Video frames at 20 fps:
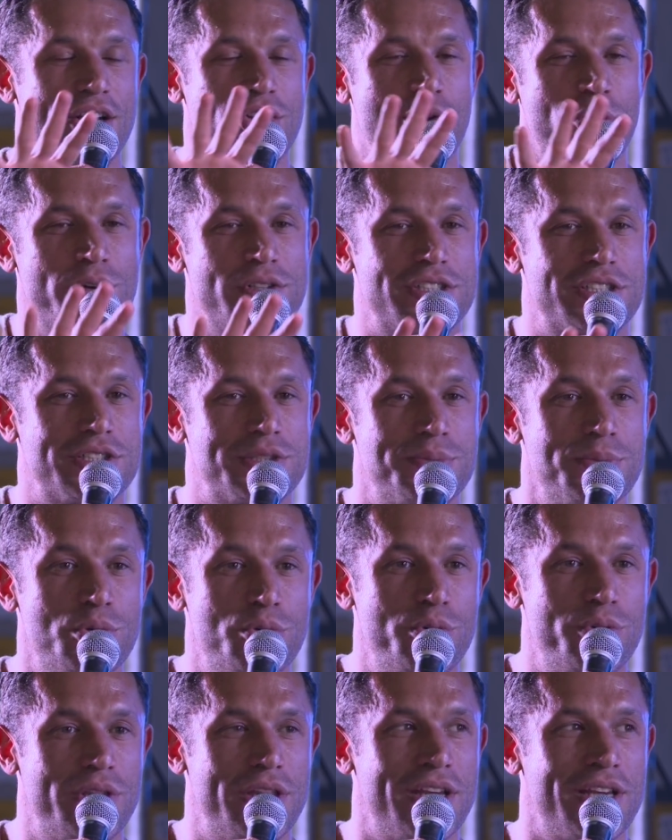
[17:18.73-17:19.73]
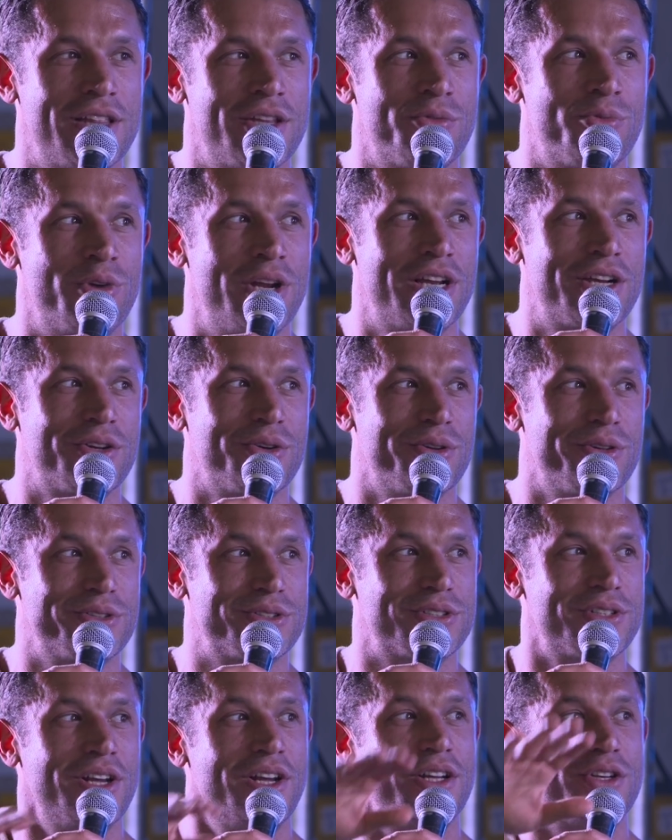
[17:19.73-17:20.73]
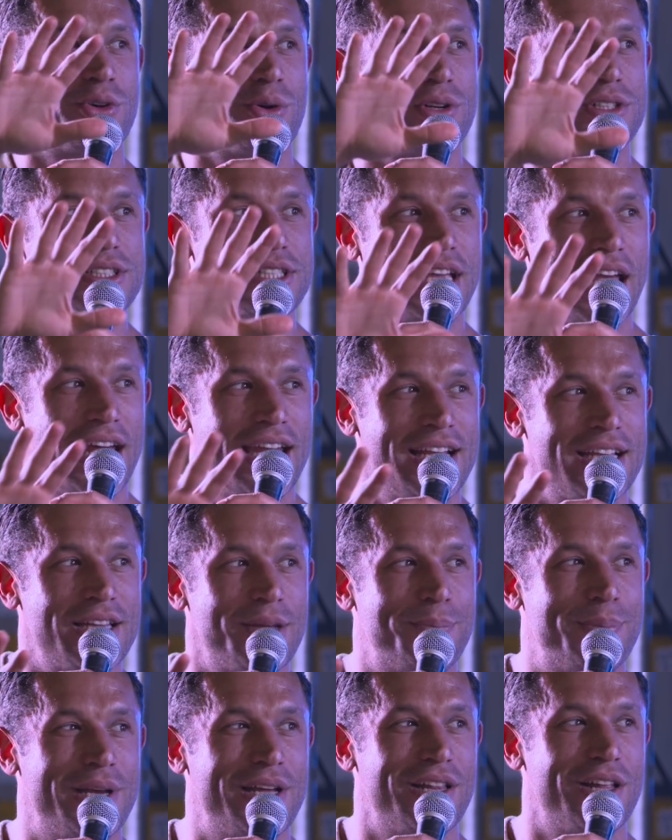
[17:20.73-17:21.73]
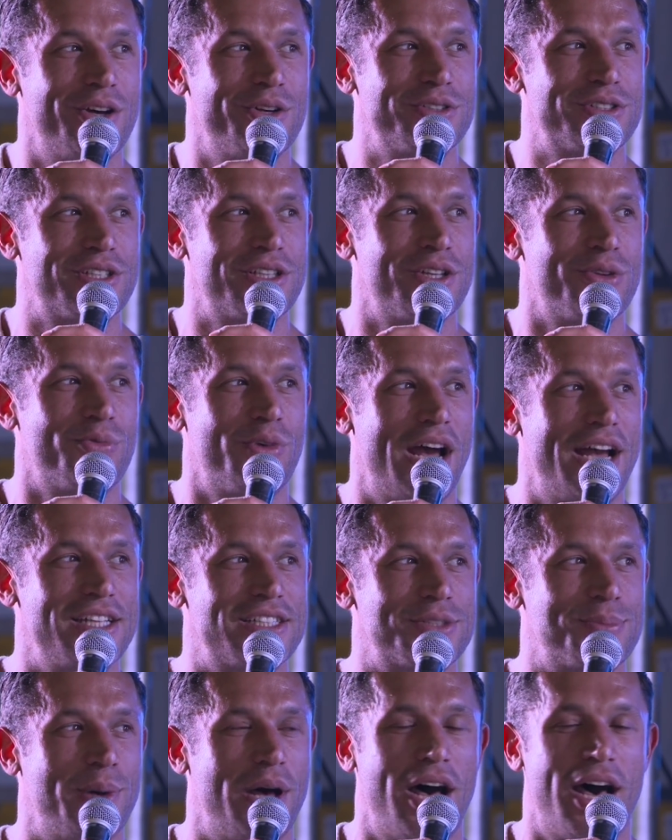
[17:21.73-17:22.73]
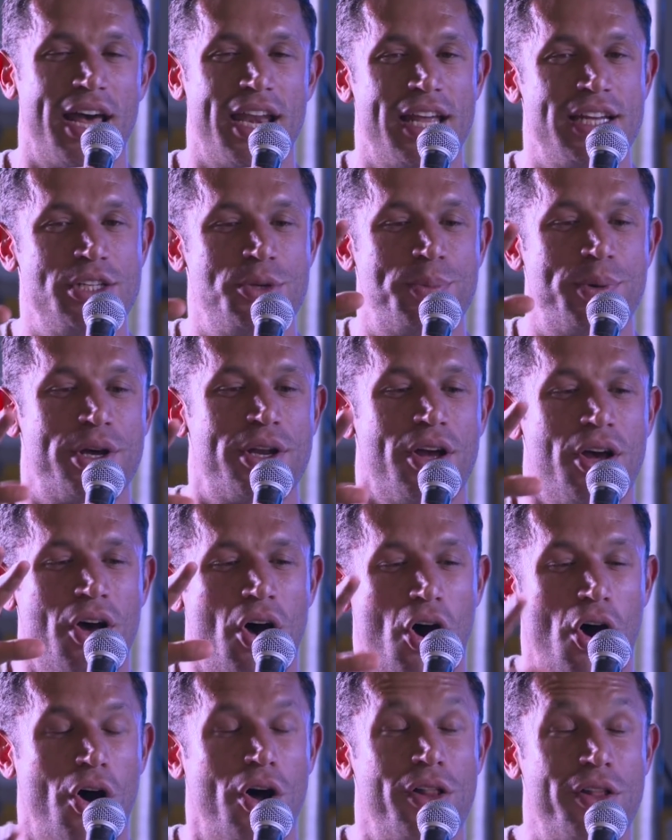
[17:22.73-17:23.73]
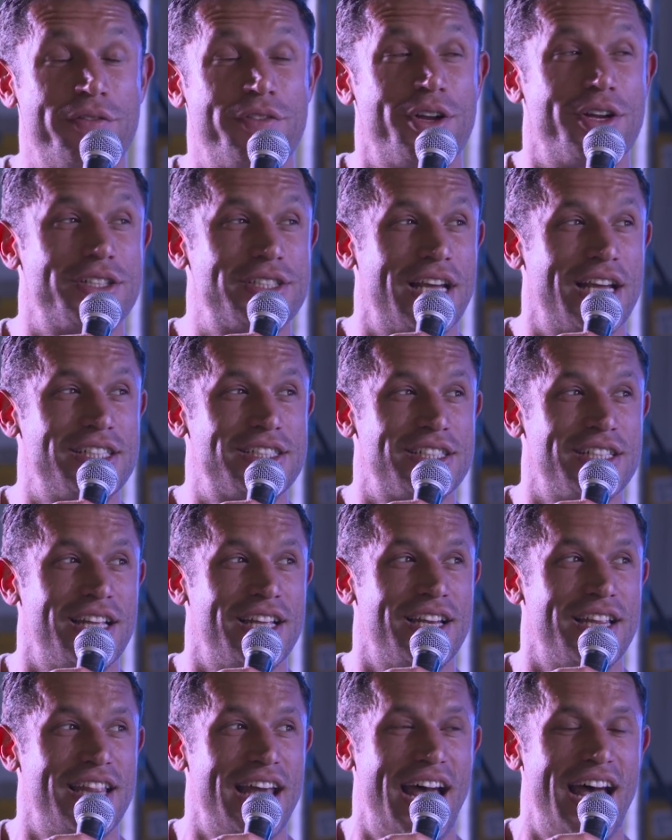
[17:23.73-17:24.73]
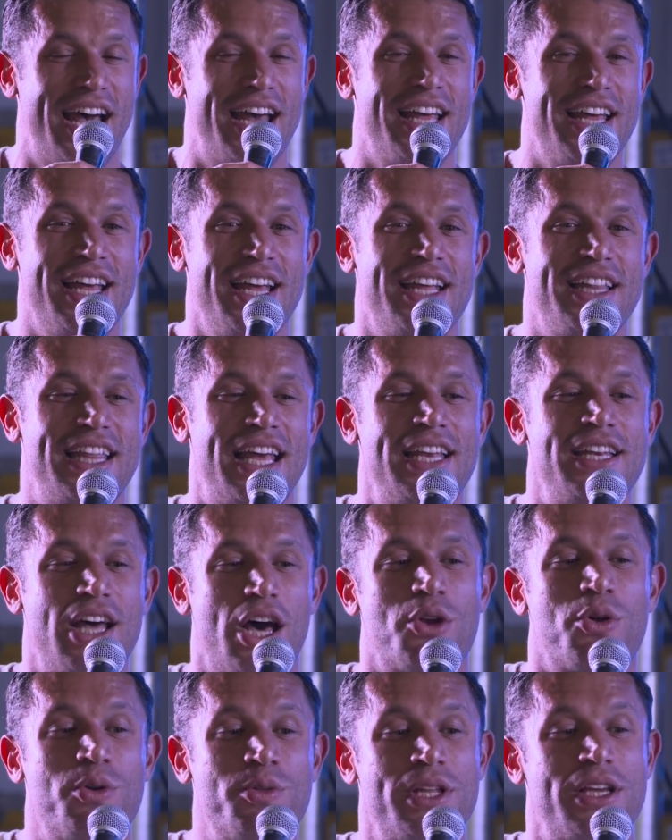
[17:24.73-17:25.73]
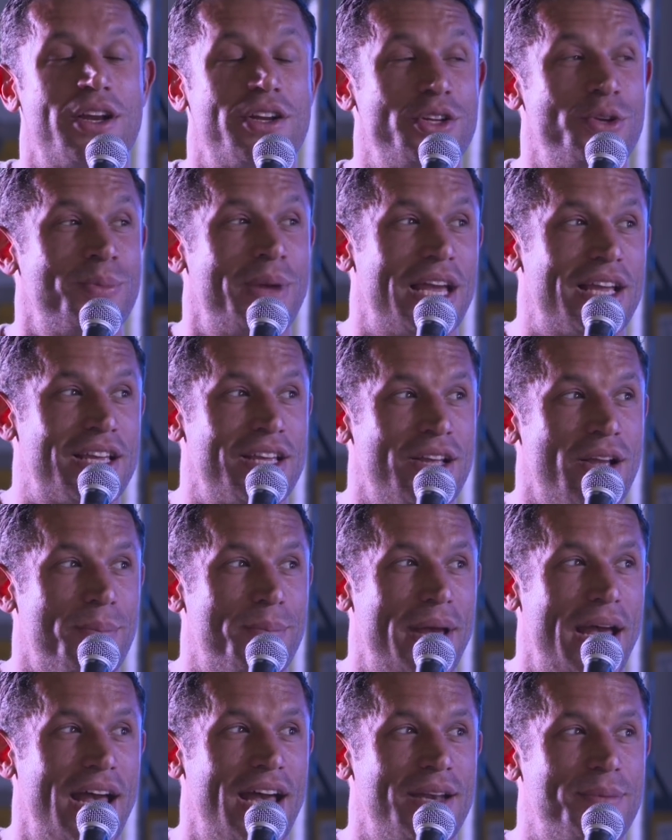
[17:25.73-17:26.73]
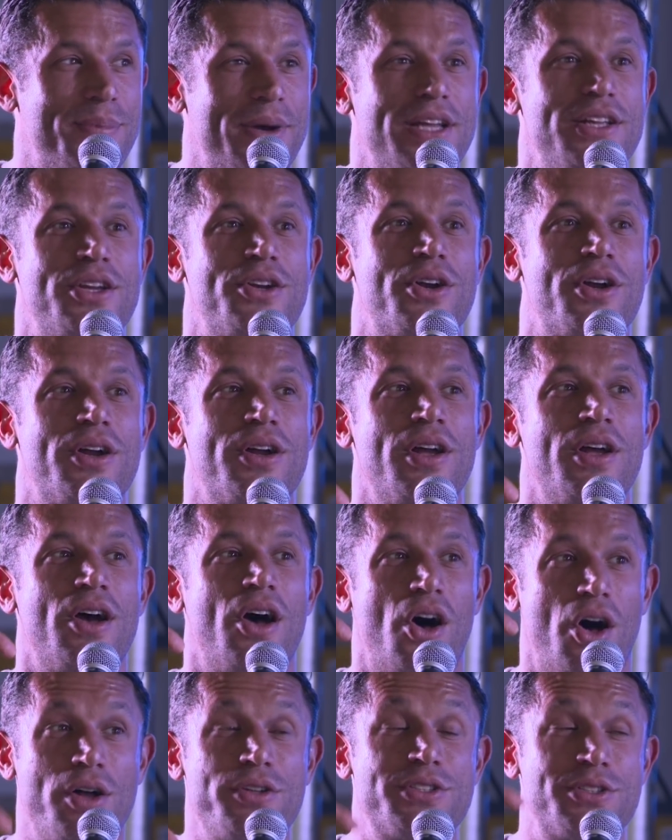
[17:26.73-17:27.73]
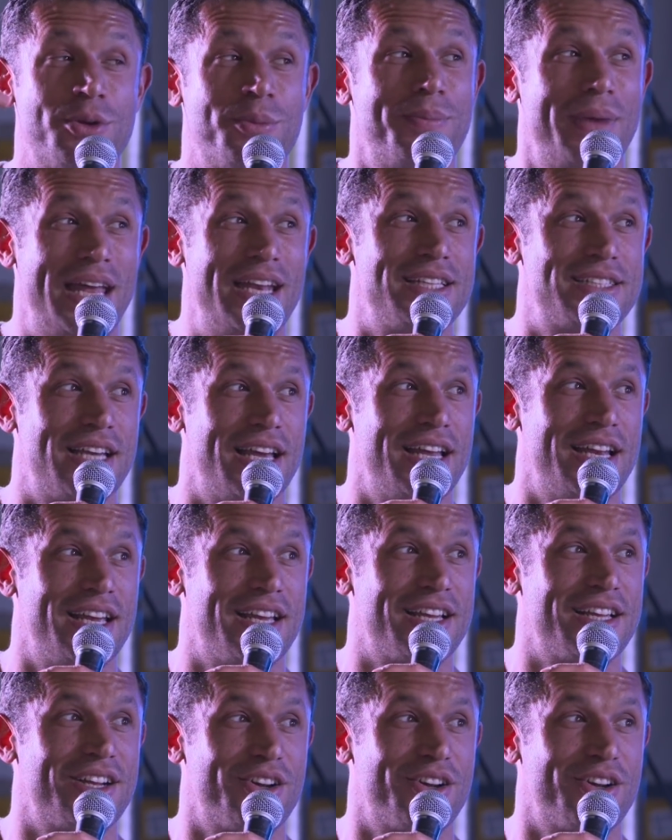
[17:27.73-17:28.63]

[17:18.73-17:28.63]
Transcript: towards smoothing the wrinkles, towards getting the pillows in the right spot, and you put all of your attention into that, then not only are you making your bed, but you're also meditating.